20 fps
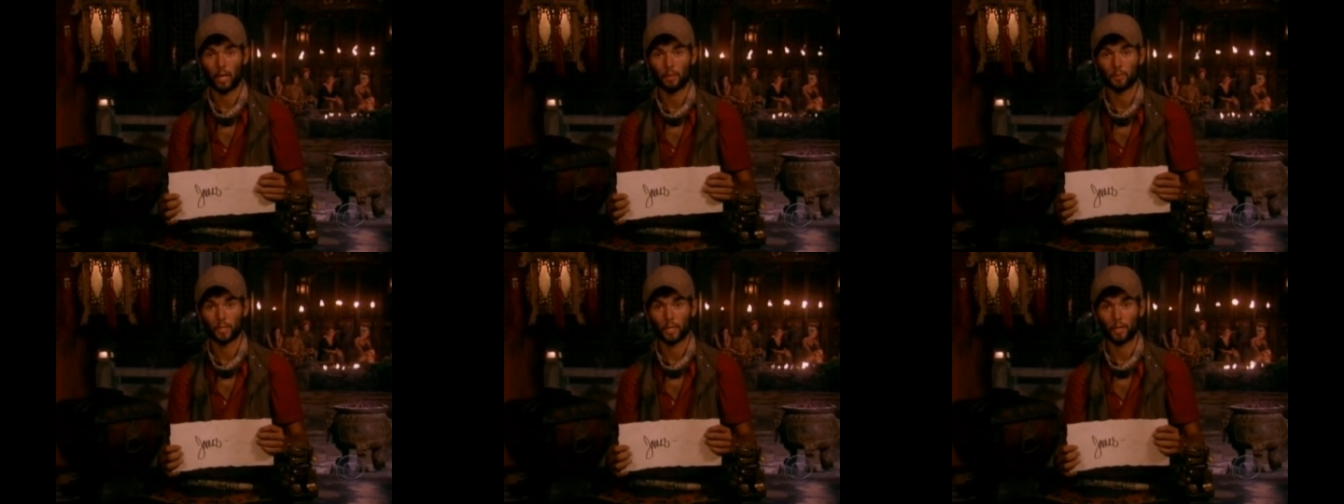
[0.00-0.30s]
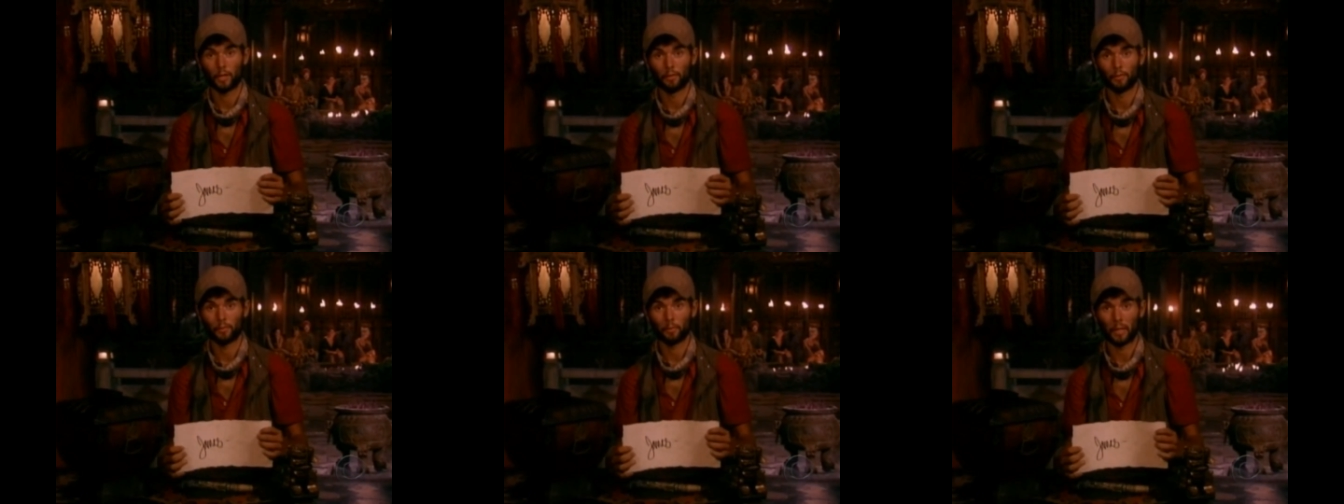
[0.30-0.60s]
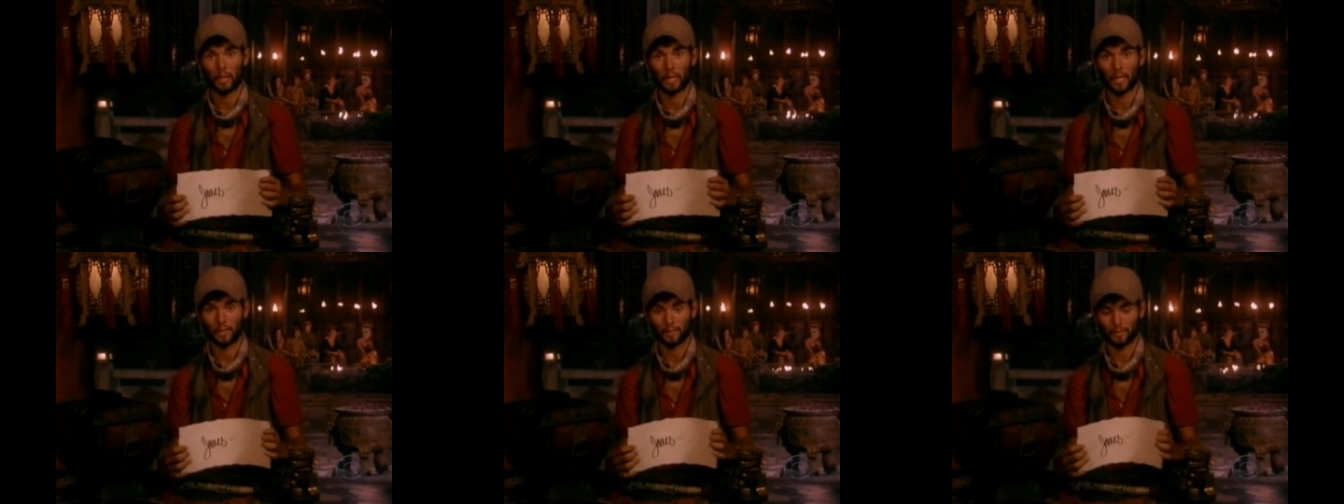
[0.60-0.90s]
I'm scared for my
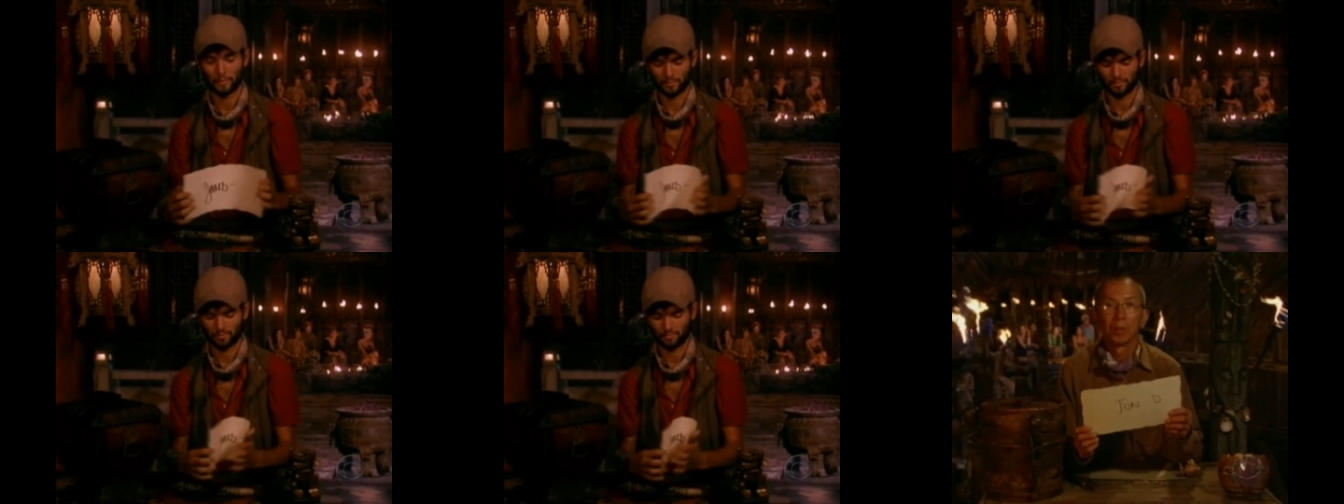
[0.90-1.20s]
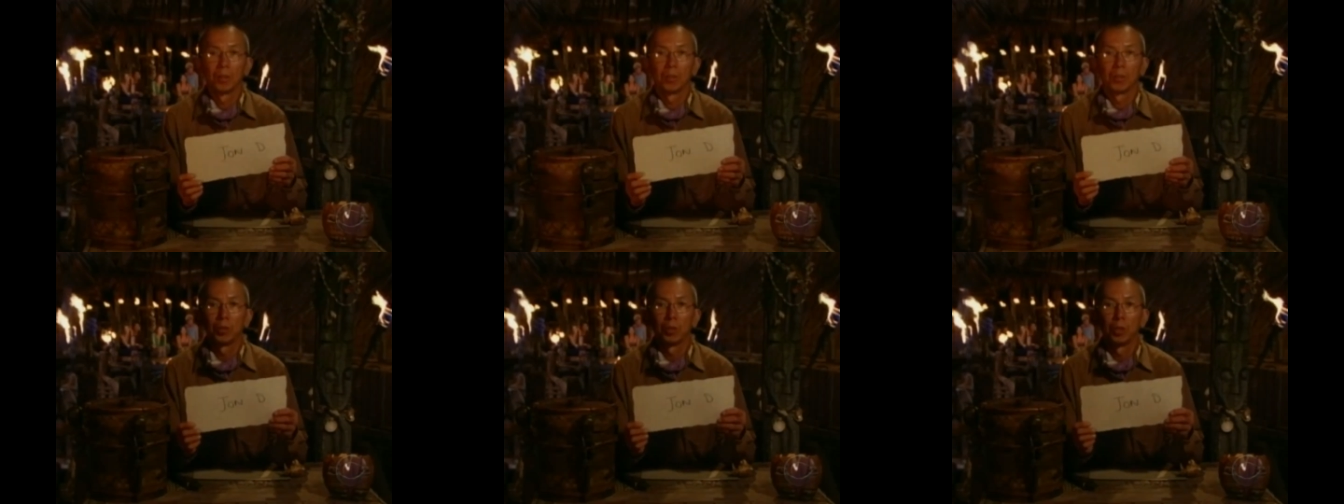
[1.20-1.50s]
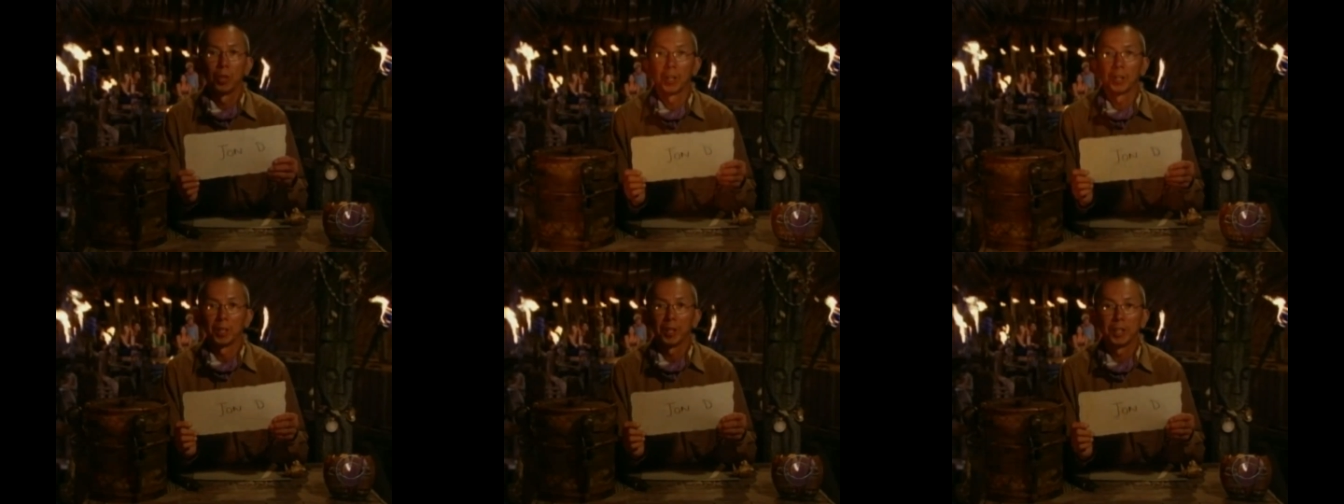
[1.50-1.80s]
life.
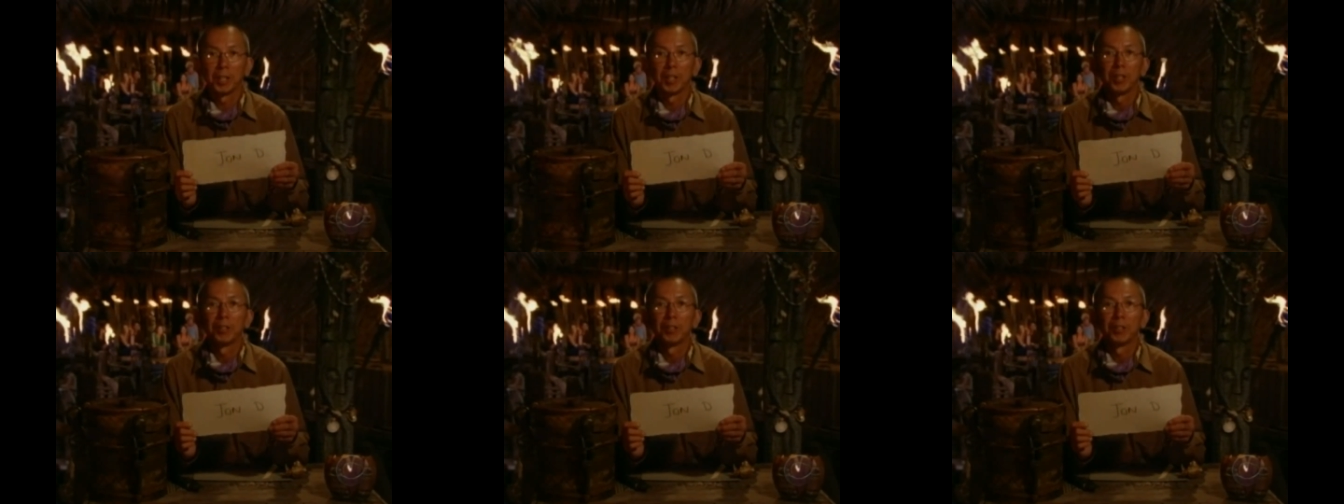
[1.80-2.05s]
Johnny,